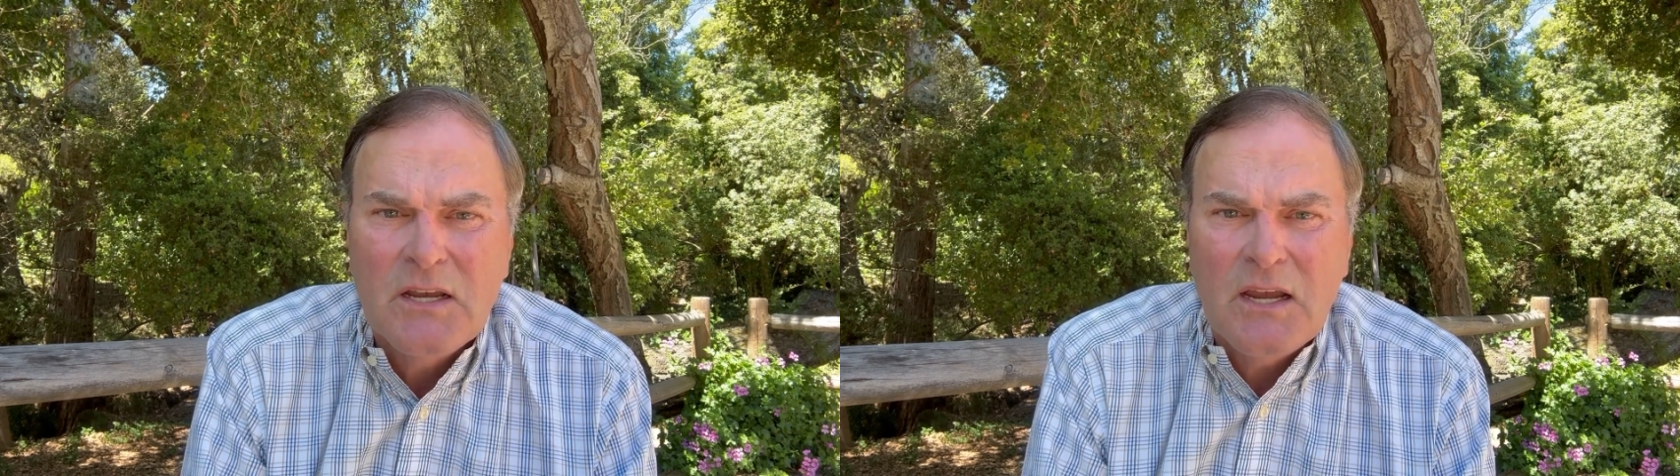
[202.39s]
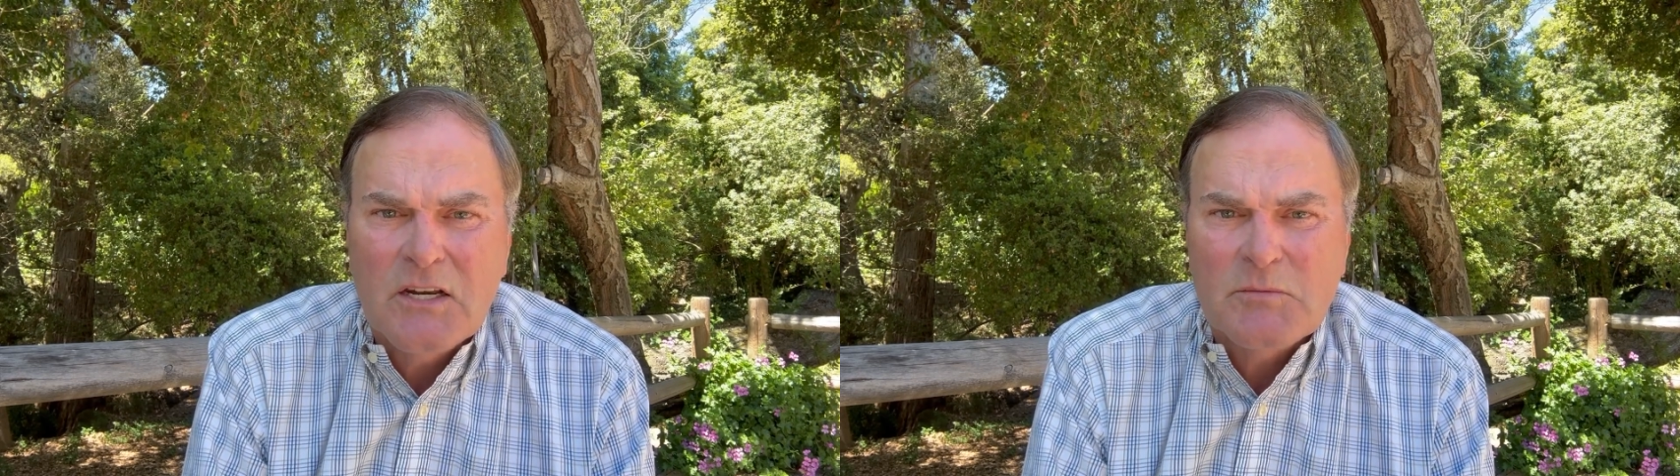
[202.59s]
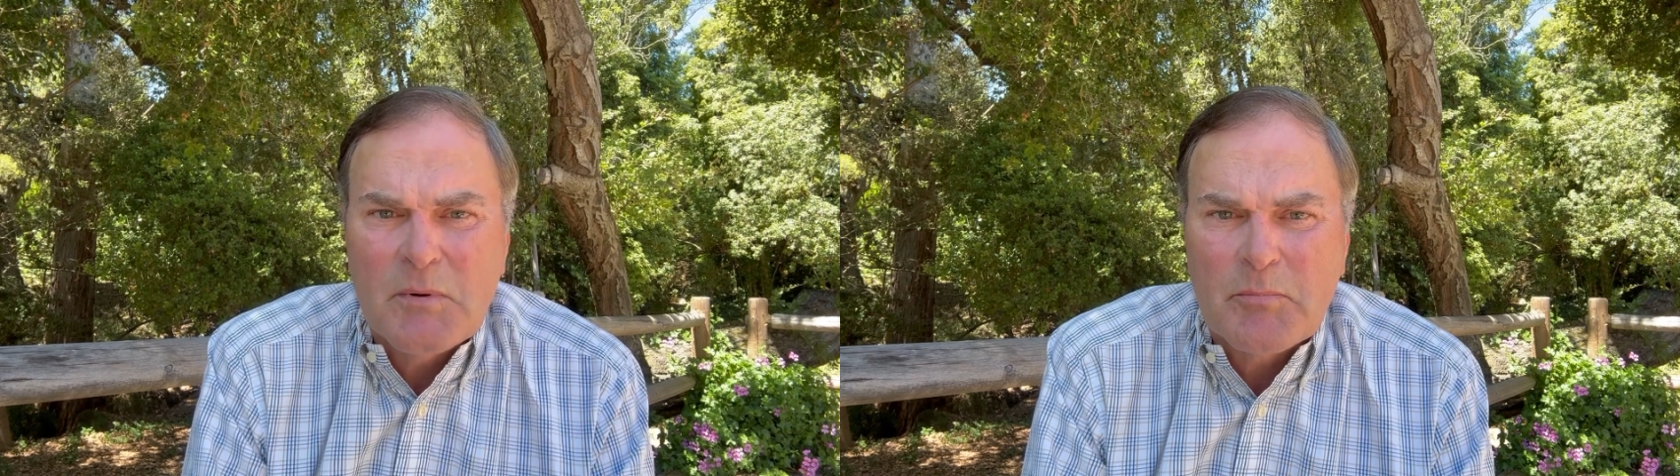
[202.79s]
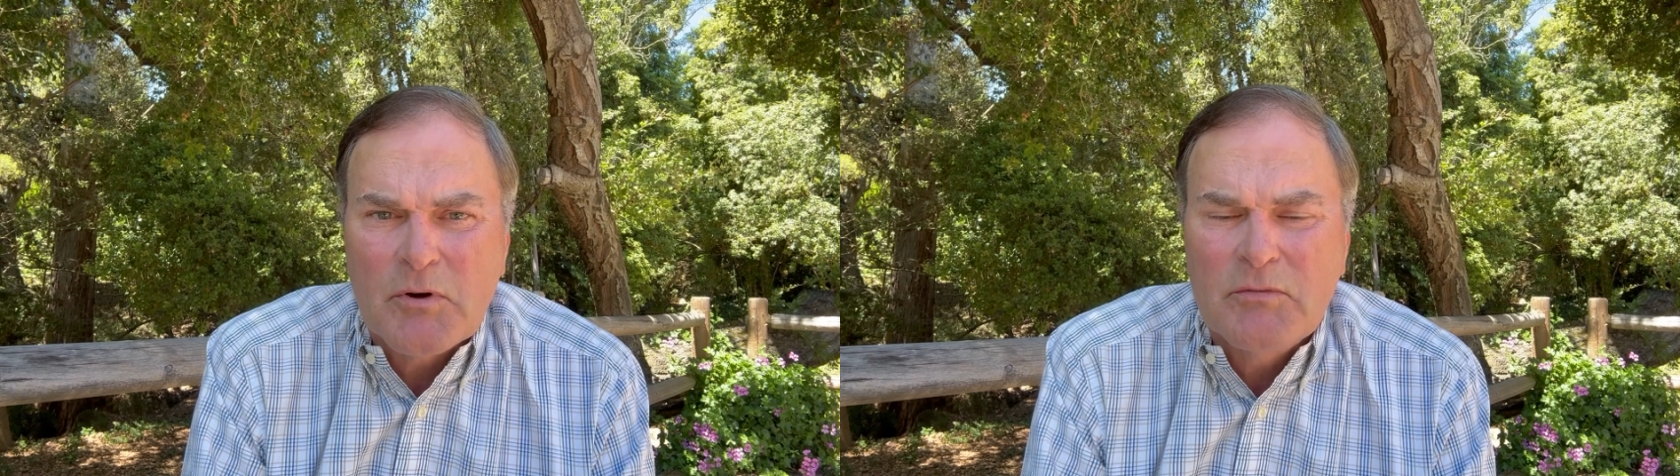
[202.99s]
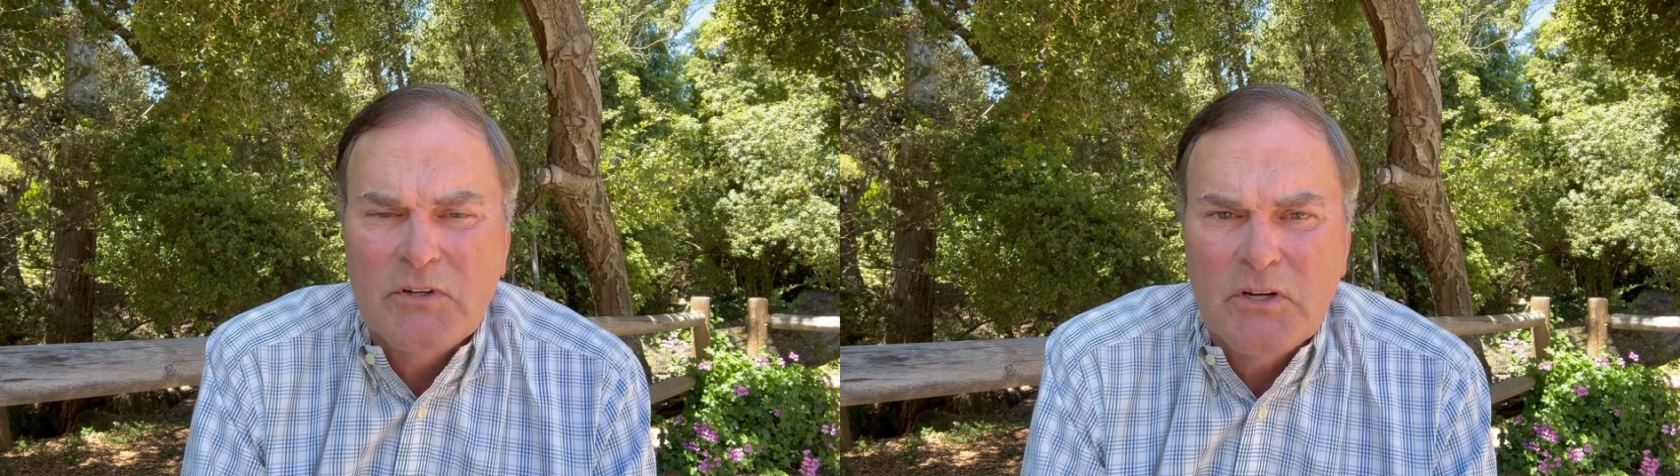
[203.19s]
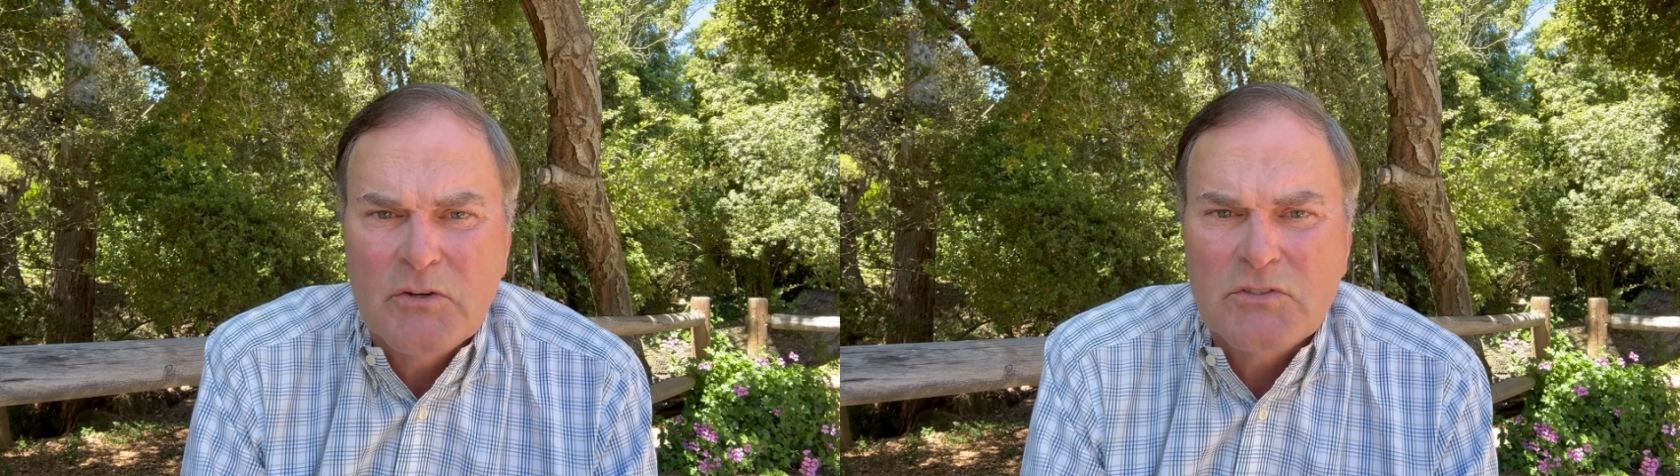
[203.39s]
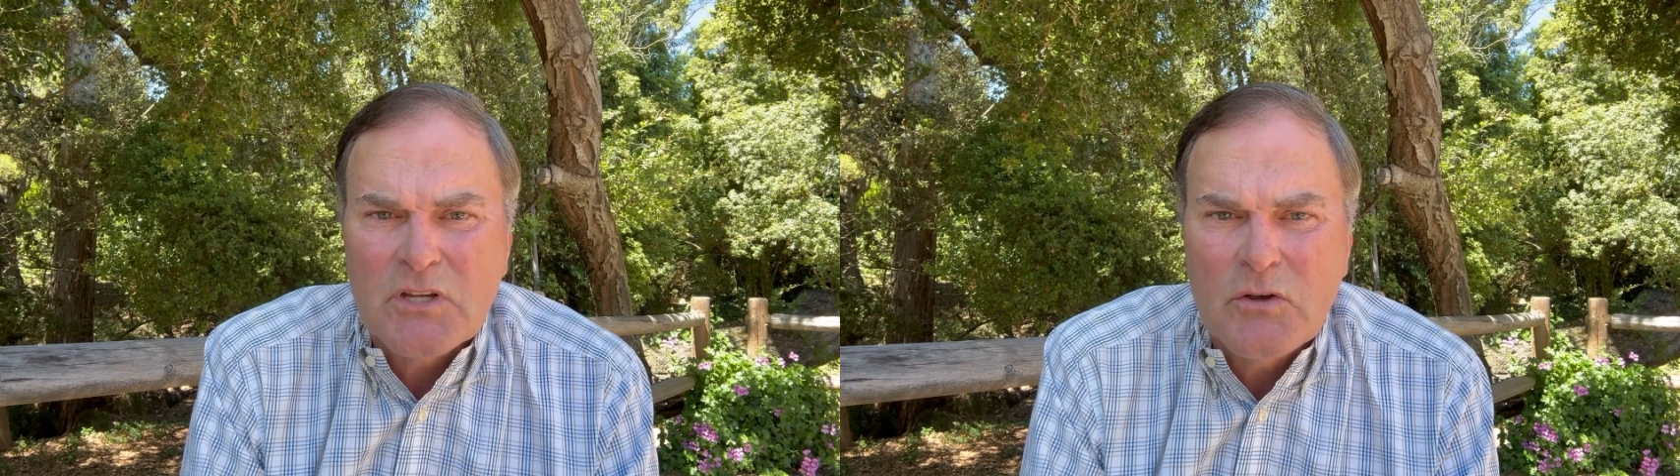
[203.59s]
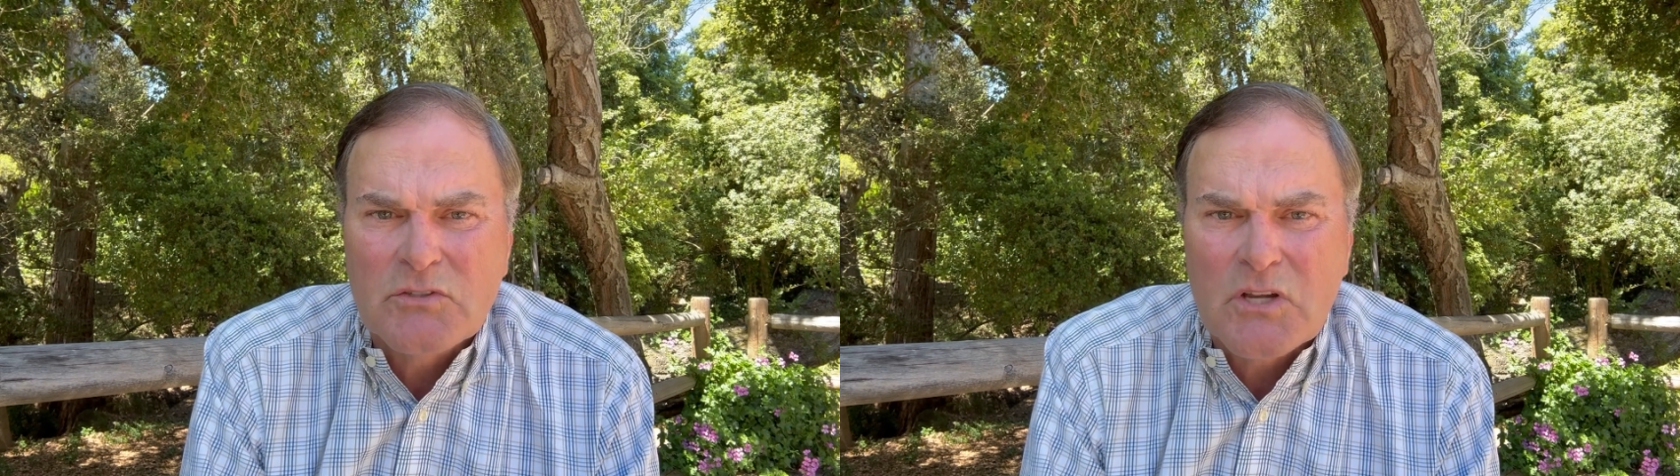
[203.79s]
and it's been proven to do
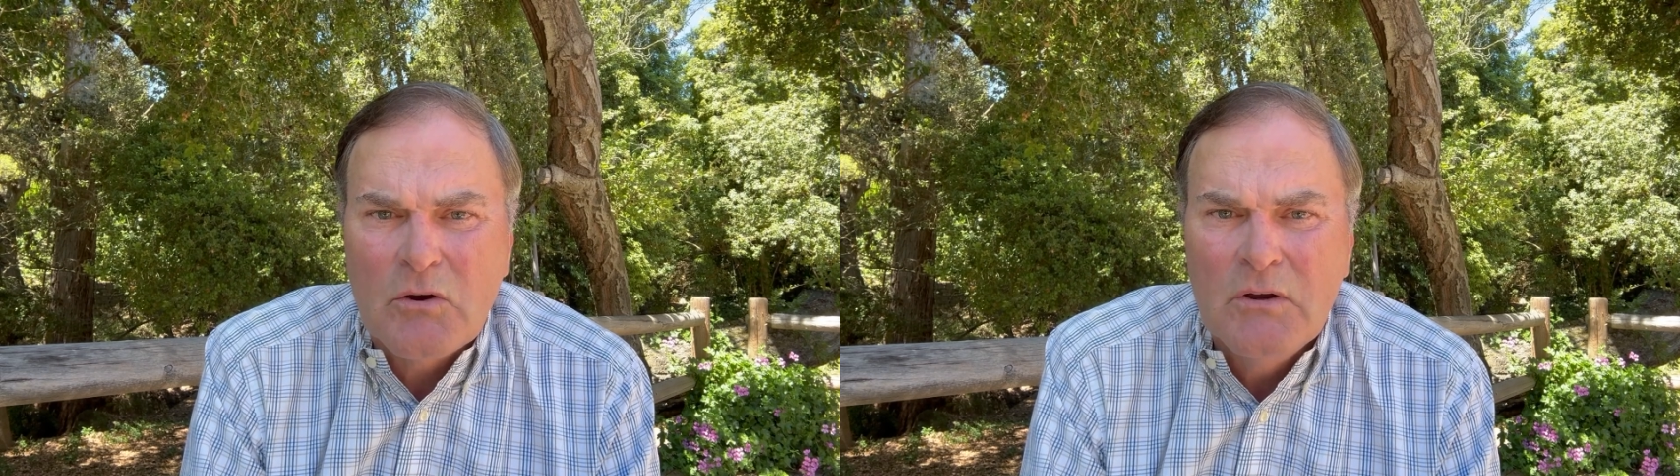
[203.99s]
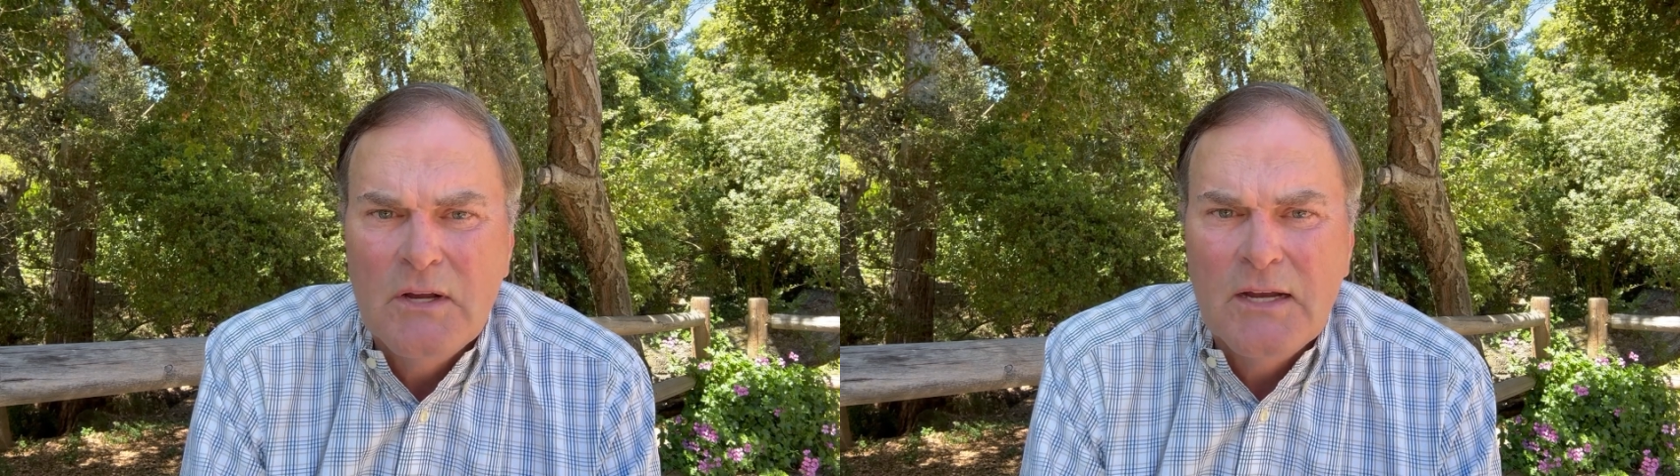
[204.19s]
so. So